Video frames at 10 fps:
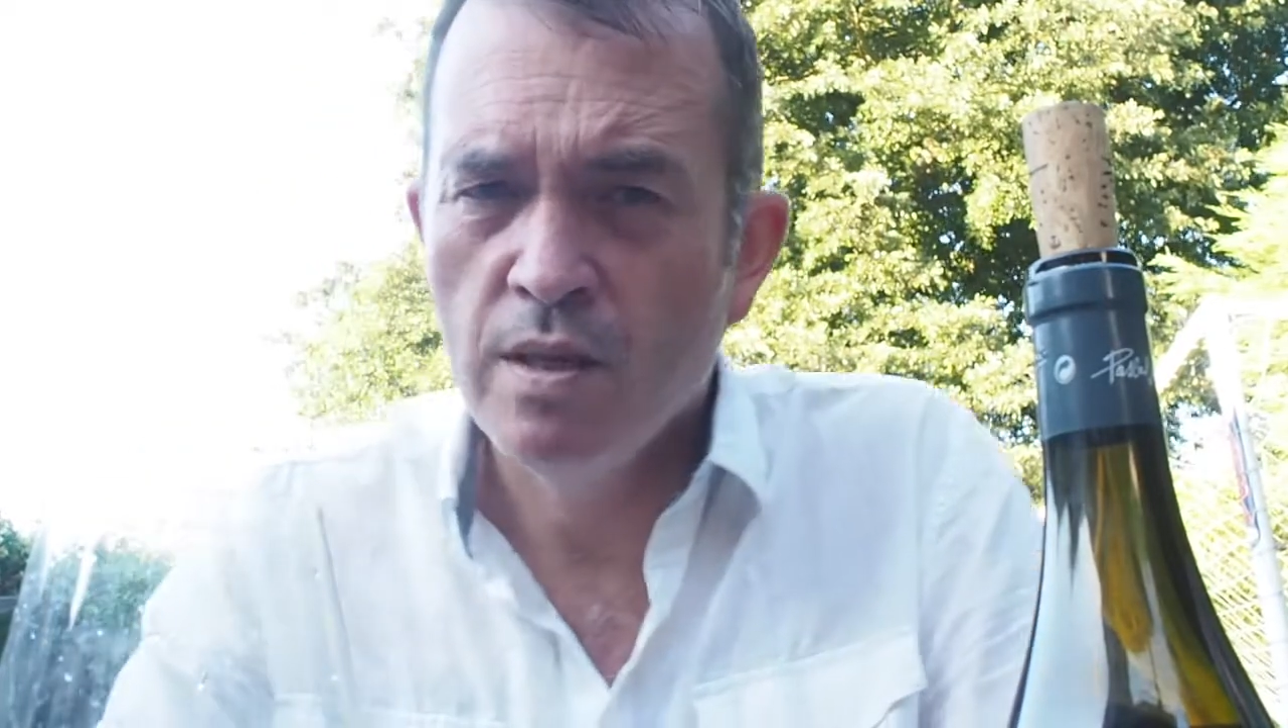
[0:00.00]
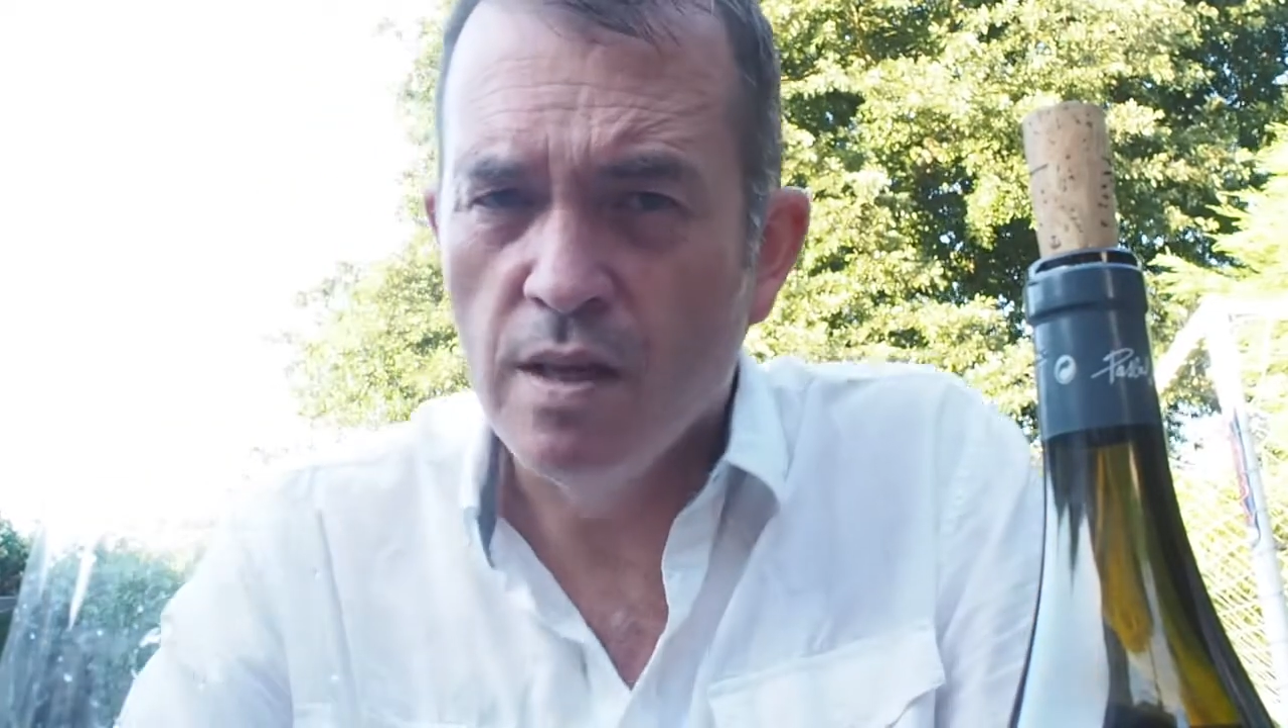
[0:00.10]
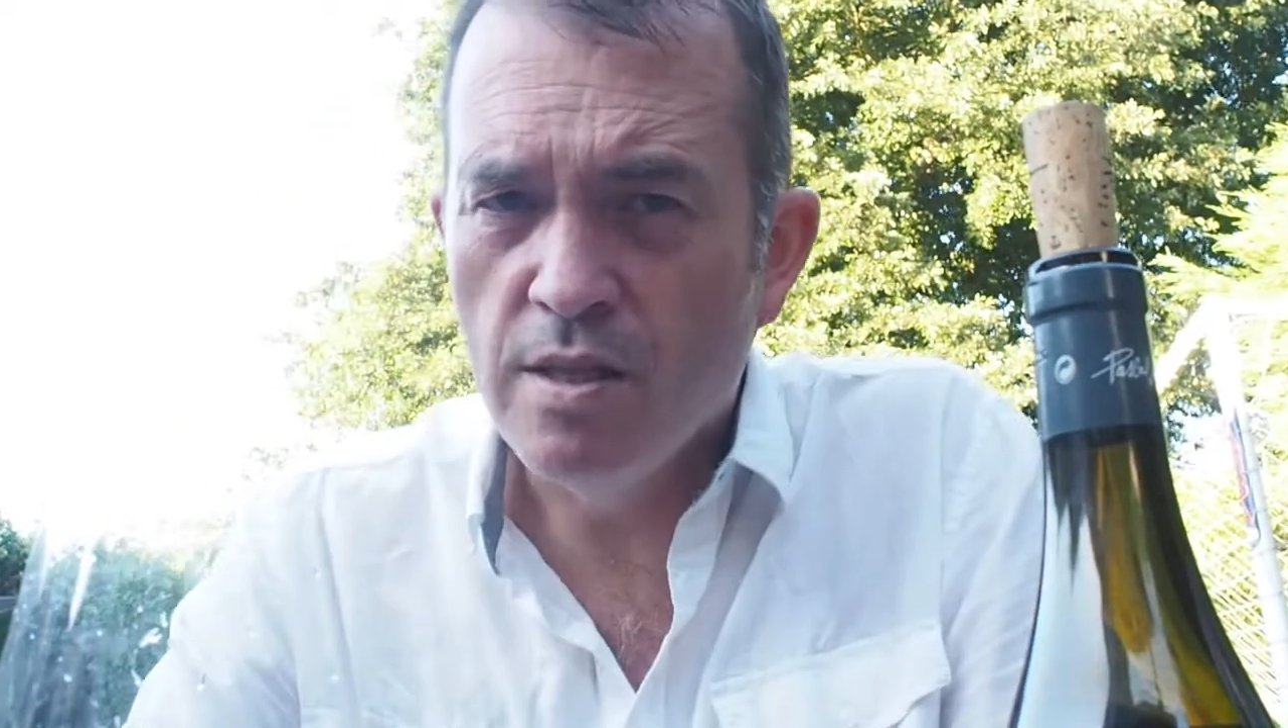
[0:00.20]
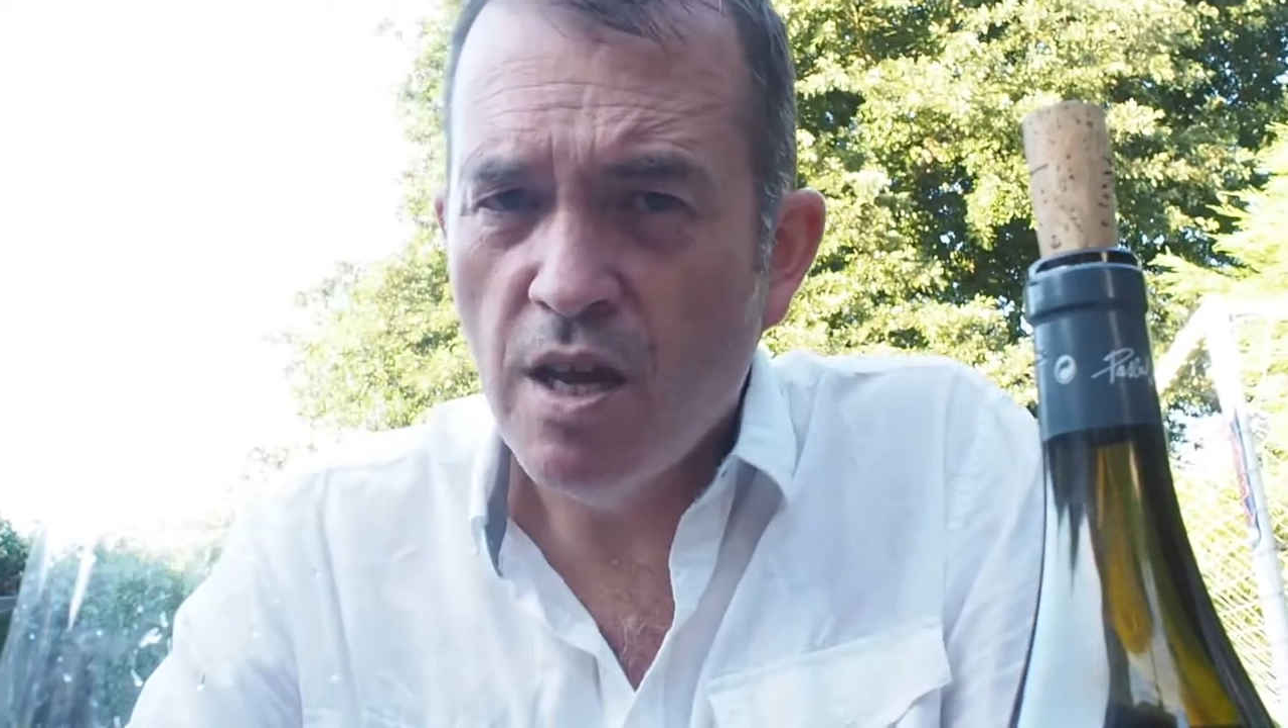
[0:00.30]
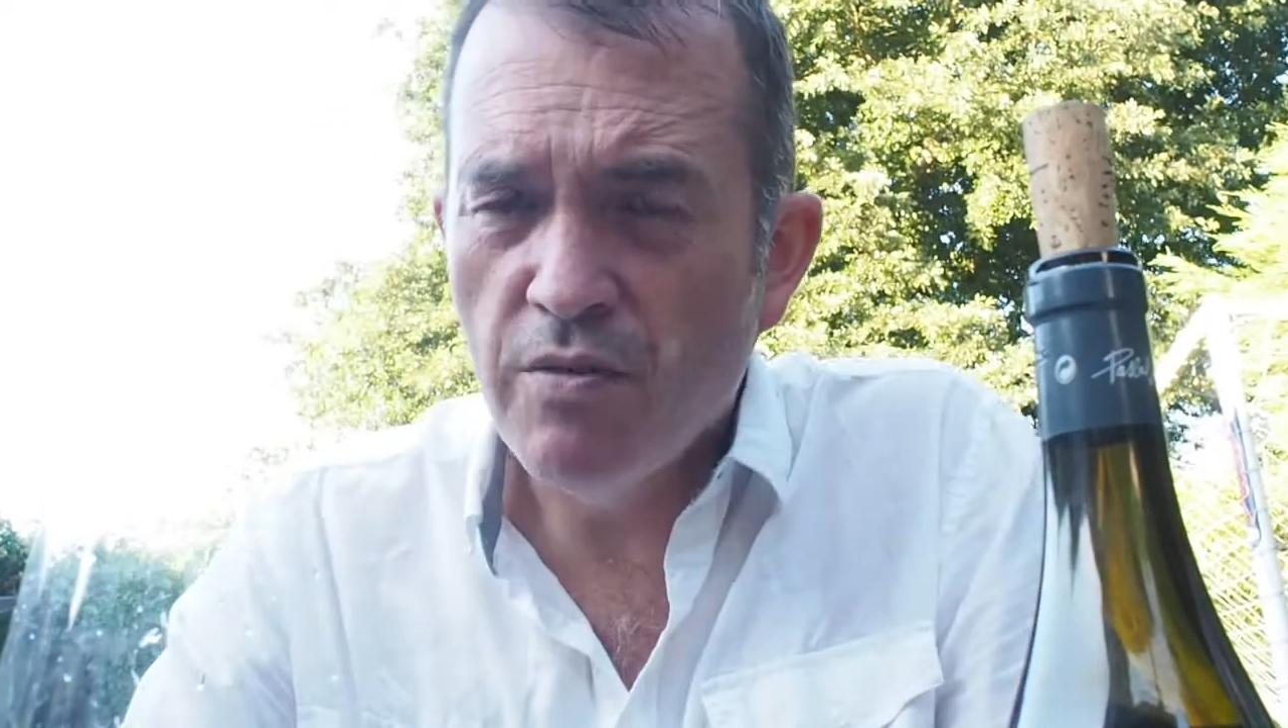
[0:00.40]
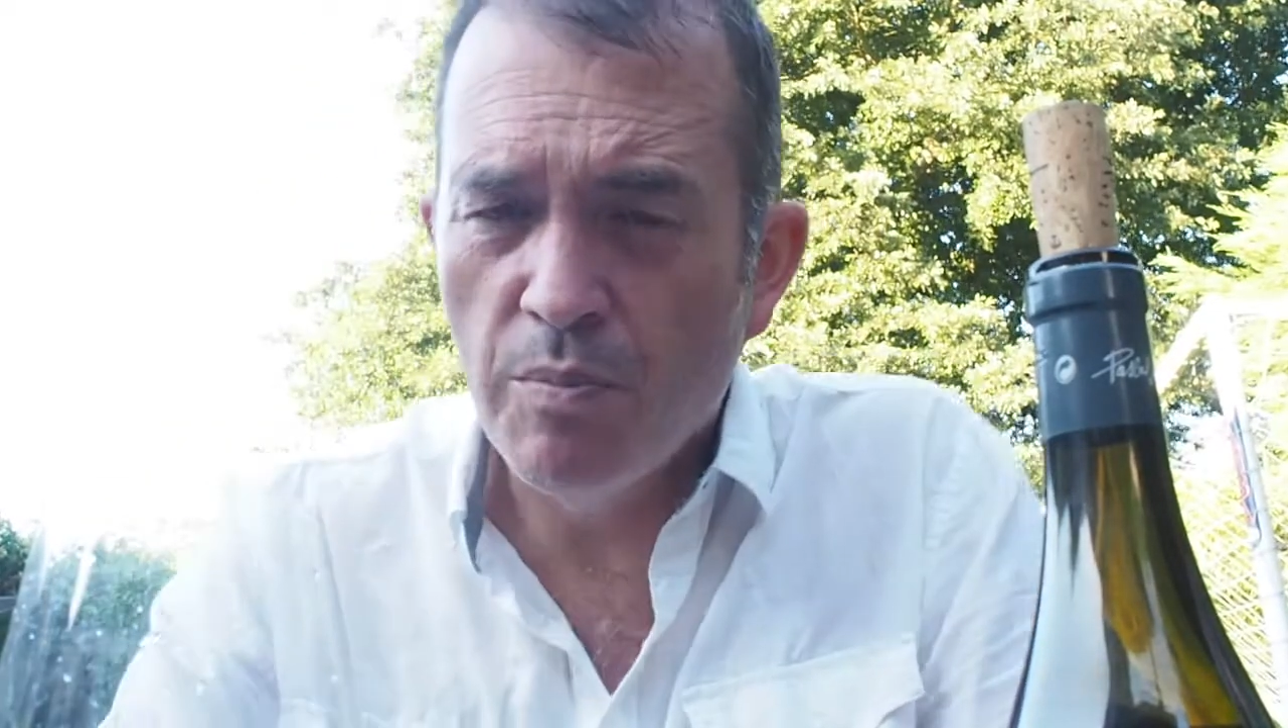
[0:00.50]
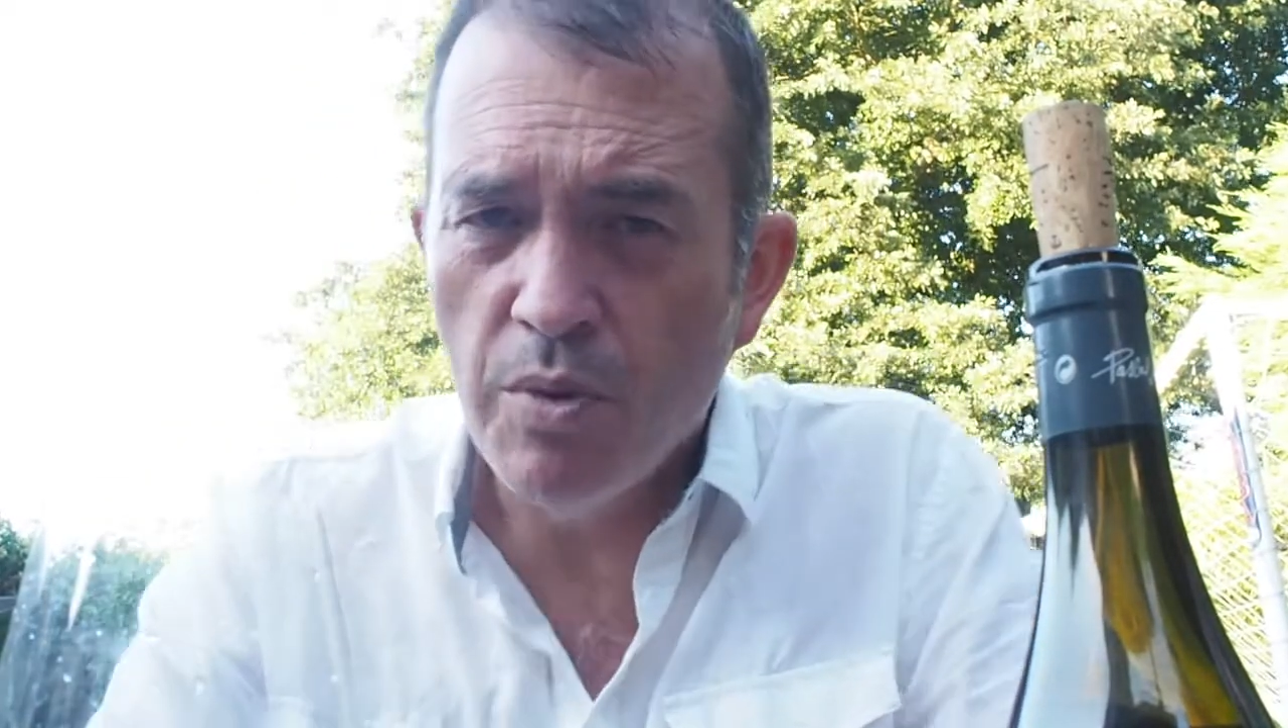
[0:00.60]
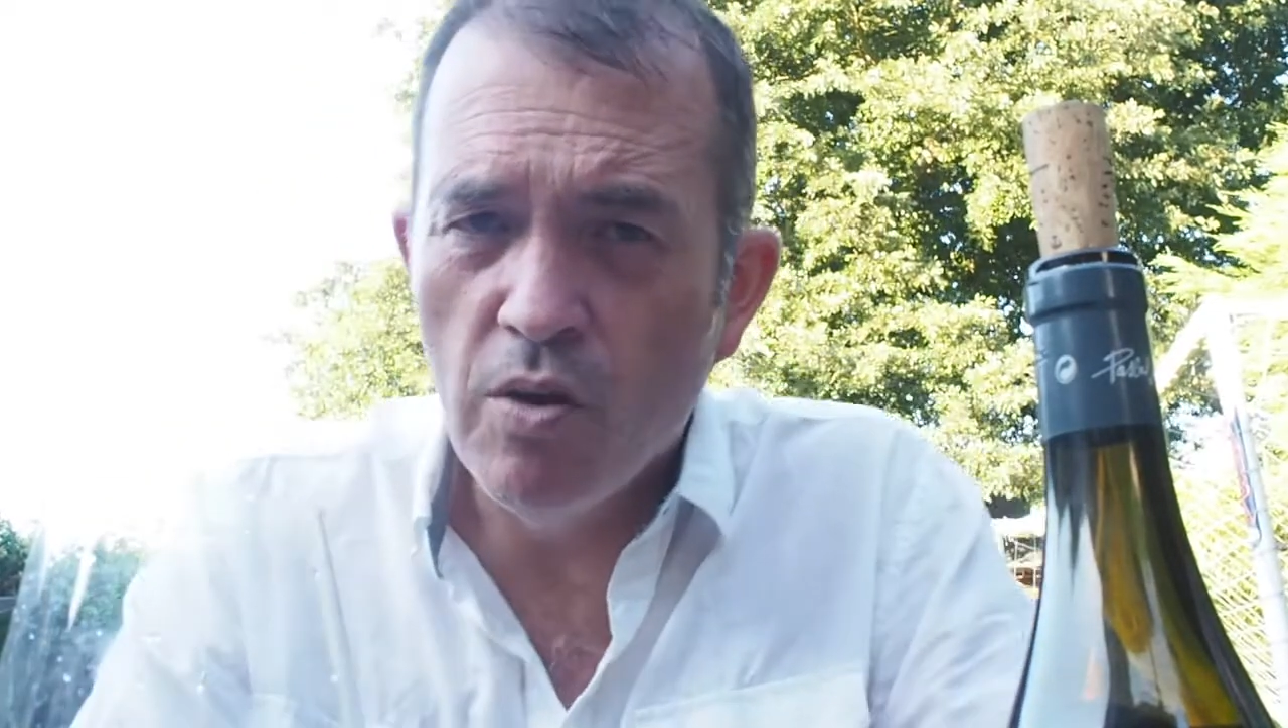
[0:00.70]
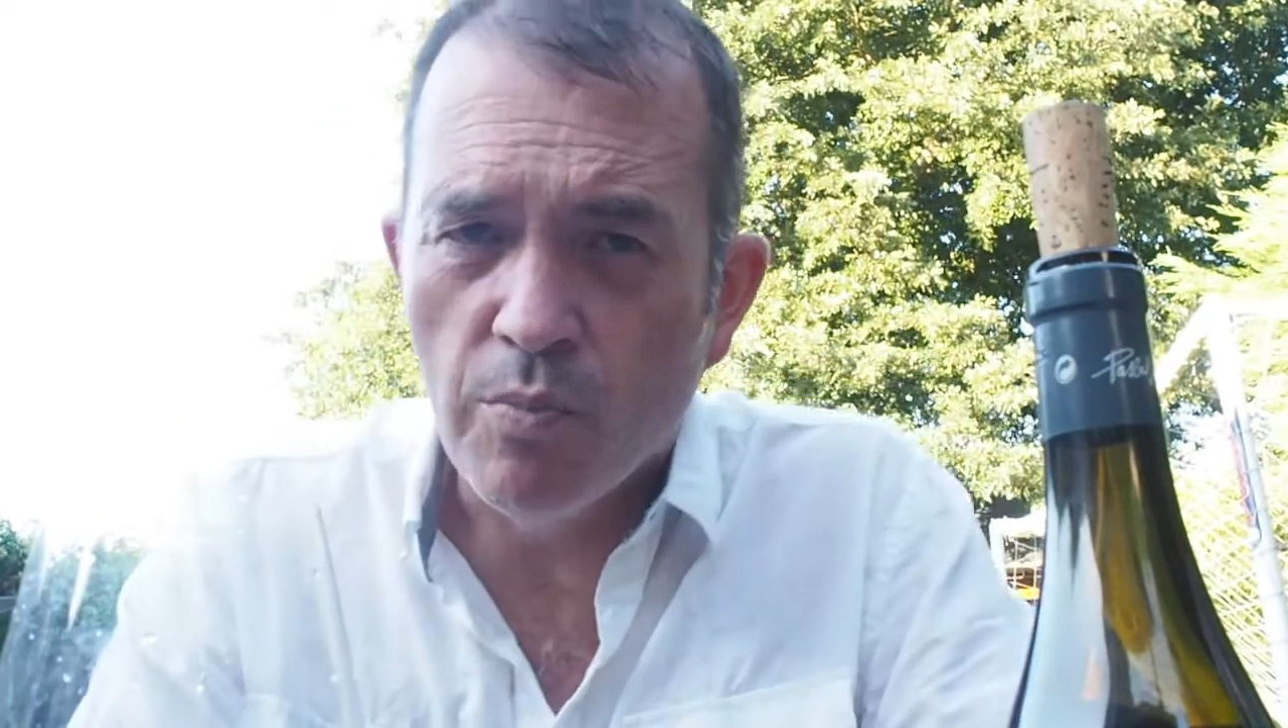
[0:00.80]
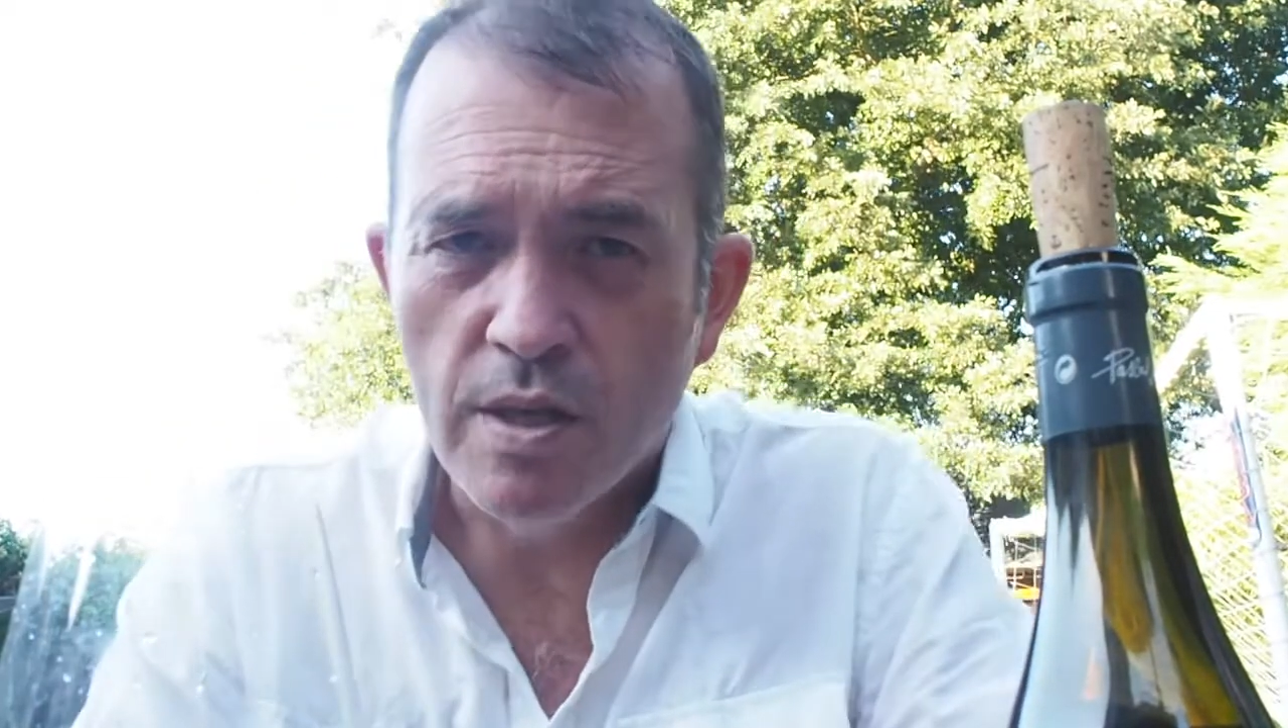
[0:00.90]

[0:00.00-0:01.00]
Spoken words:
it's Sauvignon Blanc,